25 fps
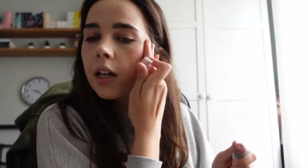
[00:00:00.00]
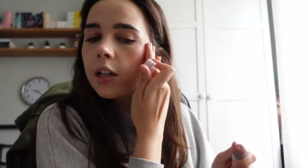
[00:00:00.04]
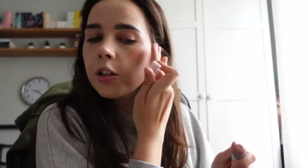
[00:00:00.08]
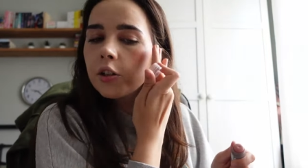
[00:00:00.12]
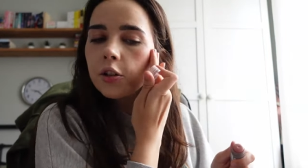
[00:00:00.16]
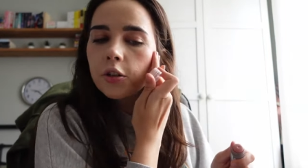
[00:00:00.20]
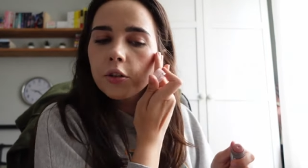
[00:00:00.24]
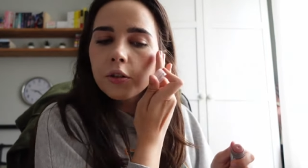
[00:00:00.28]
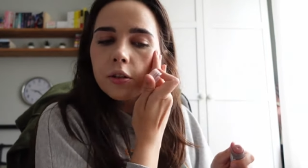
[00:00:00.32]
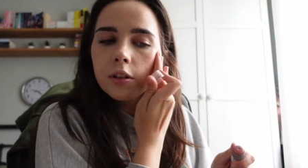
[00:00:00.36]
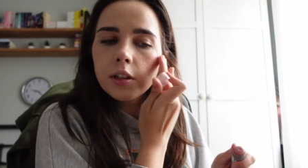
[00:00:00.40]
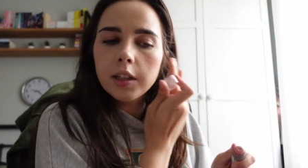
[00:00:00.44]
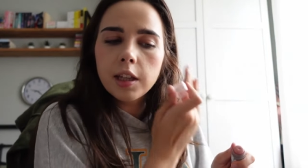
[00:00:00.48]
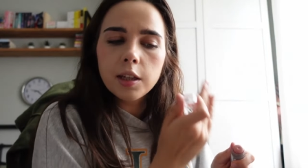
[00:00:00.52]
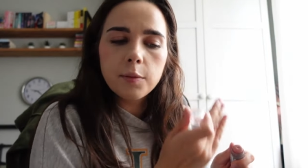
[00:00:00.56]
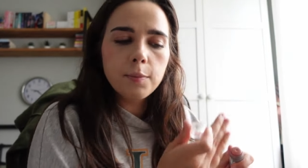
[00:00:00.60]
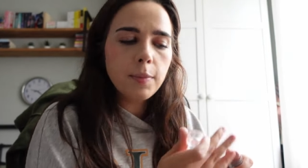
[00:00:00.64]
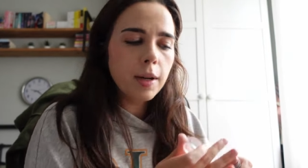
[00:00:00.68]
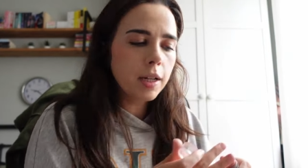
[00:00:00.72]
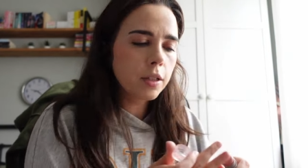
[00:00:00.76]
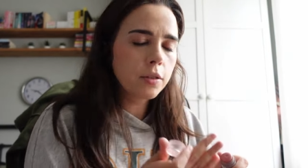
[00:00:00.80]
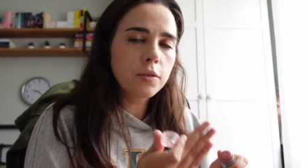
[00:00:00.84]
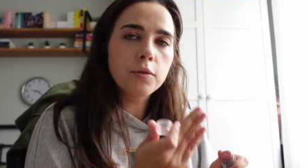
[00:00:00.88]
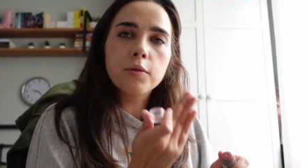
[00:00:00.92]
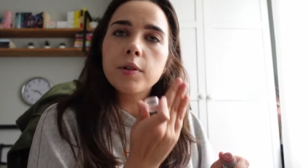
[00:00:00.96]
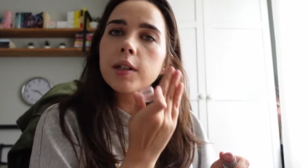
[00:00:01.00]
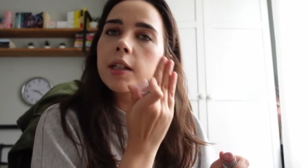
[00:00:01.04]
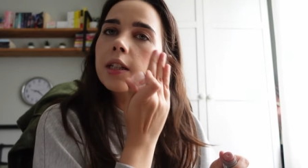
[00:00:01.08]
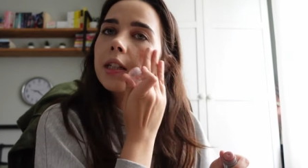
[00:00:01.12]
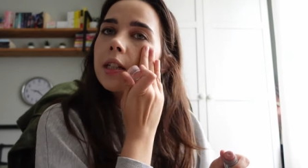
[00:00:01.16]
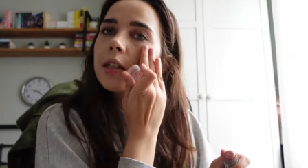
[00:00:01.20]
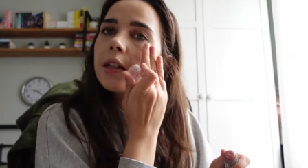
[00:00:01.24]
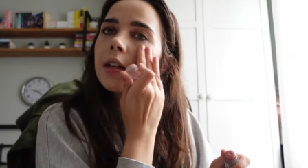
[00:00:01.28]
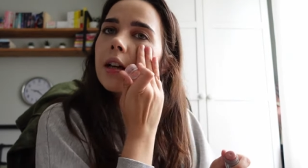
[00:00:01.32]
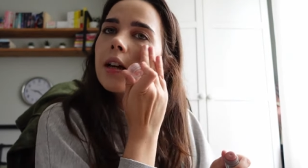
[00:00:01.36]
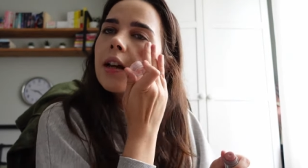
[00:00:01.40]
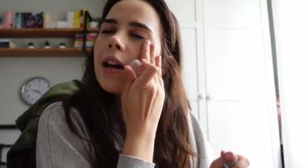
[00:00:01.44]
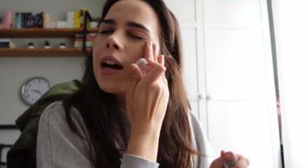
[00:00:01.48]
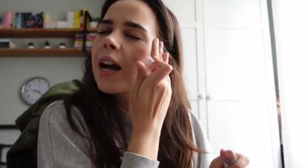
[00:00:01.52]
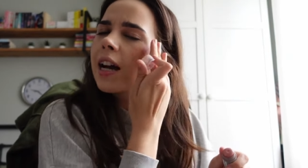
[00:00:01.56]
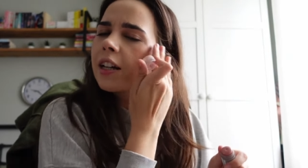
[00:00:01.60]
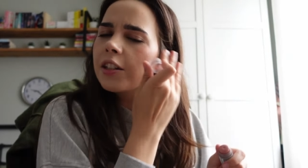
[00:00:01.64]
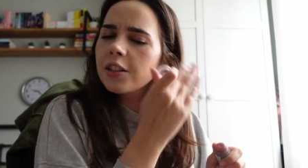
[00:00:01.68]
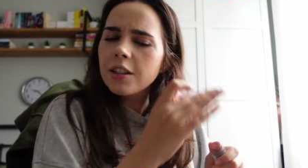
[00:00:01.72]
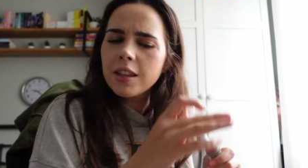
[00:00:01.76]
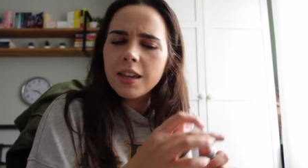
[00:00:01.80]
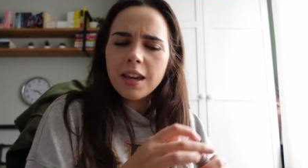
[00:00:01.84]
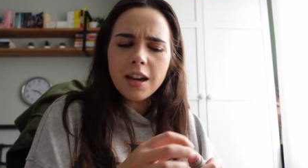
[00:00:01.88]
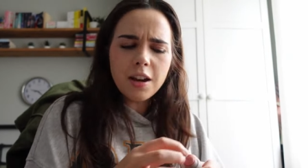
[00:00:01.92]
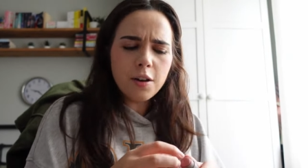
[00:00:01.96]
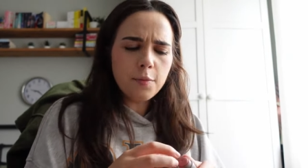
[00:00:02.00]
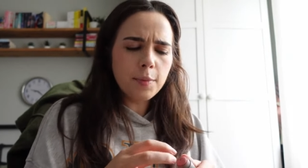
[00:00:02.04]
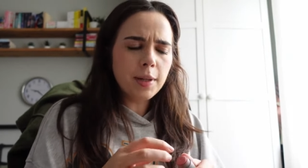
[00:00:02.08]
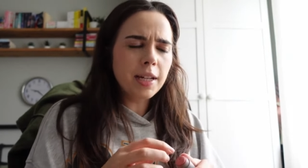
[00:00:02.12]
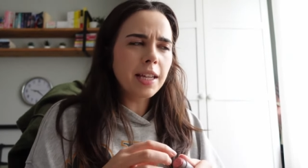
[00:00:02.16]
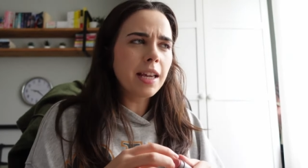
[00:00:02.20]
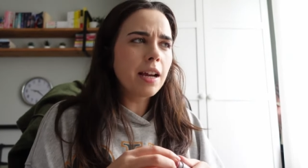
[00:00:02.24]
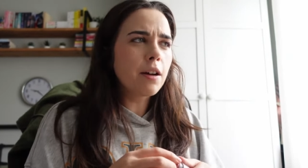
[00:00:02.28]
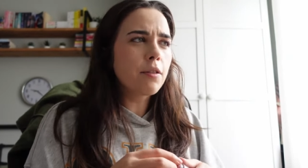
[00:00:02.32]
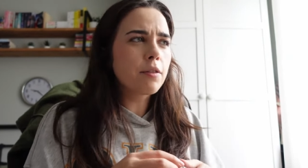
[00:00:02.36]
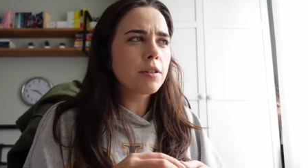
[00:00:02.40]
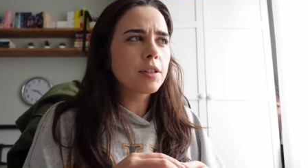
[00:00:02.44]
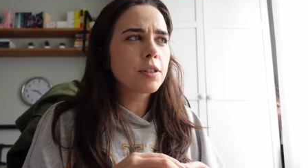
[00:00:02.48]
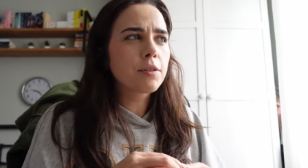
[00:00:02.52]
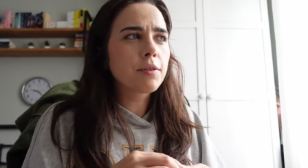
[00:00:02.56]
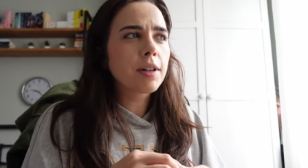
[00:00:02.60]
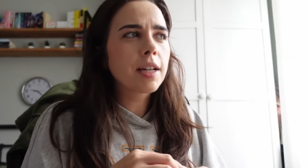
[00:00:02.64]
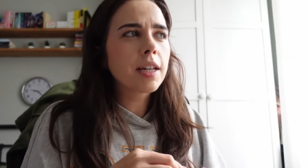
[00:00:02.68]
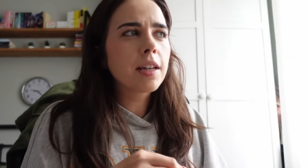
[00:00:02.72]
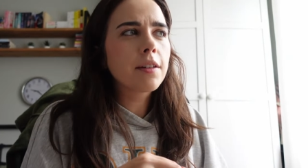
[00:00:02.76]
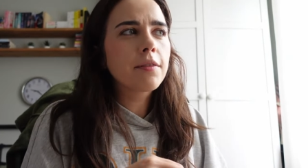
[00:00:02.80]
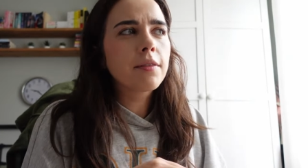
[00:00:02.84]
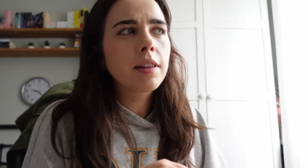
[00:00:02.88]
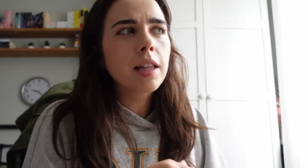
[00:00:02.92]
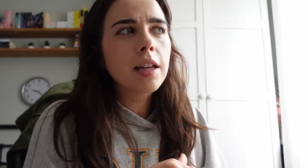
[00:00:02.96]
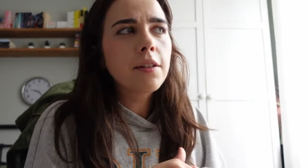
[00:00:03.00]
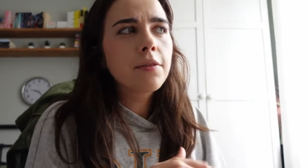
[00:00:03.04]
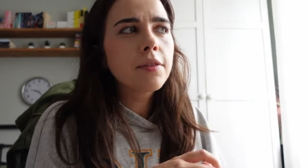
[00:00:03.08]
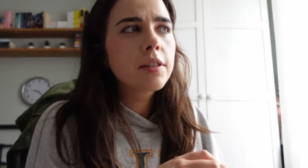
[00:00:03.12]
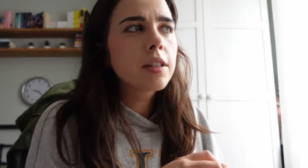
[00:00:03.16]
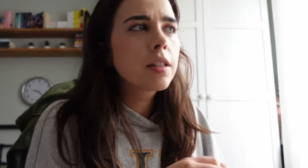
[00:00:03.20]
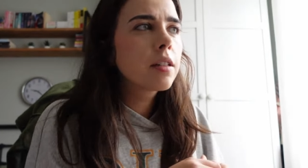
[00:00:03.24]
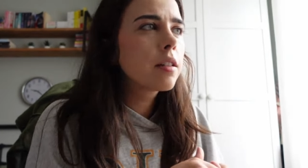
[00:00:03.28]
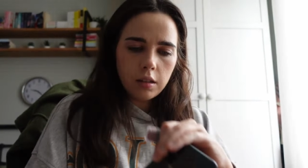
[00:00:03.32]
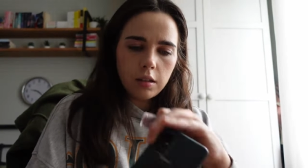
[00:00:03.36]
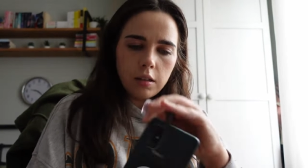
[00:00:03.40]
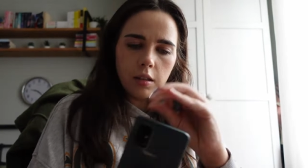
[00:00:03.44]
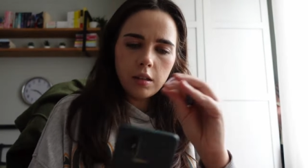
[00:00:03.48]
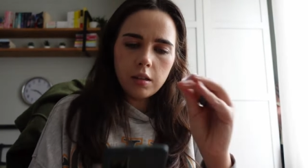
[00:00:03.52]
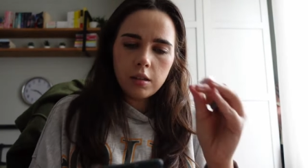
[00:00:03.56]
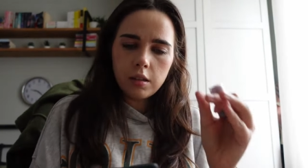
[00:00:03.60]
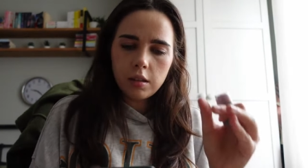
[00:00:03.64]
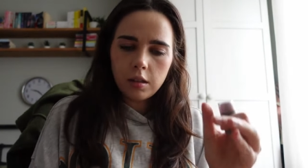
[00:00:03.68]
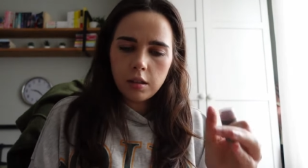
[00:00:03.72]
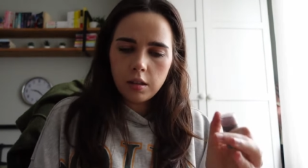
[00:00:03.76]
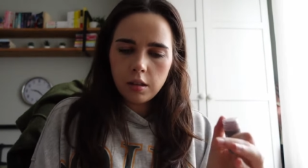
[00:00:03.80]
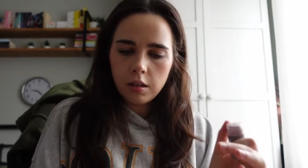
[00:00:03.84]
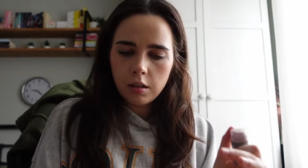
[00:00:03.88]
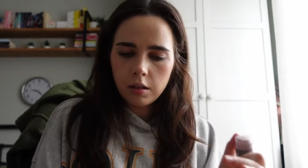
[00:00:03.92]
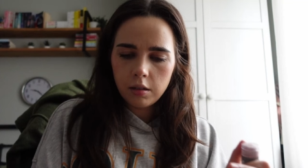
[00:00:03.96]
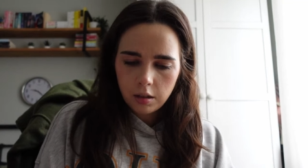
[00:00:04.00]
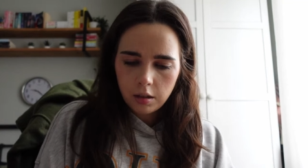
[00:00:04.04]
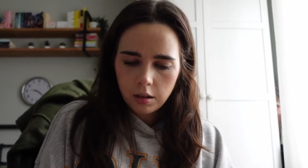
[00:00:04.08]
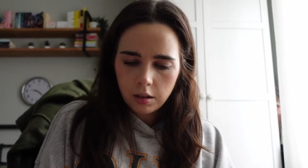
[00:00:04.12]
I should get back to reading. Actually, how many hours do I have left? Let's see.